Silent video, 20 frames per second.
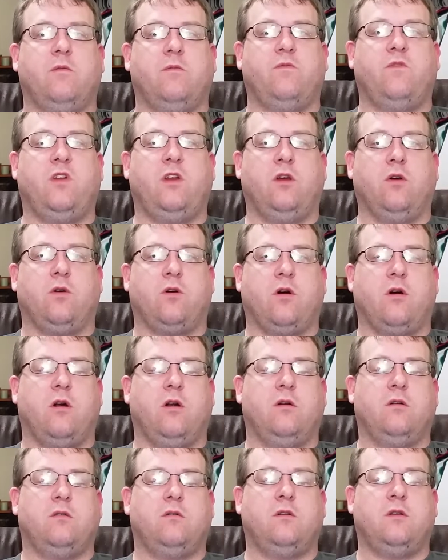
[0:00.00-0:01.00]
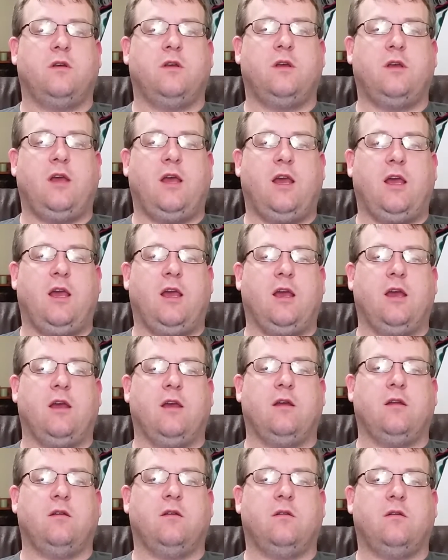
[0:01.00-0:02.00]
video card,
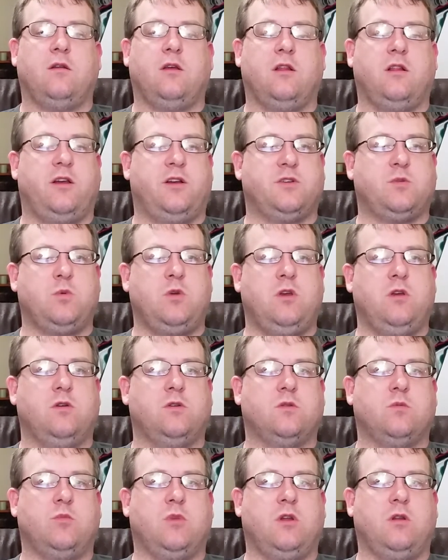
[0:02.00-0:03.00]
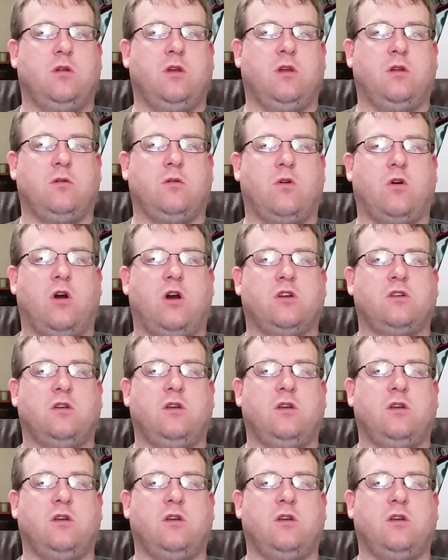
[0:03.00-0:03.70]
and it allows me to use them in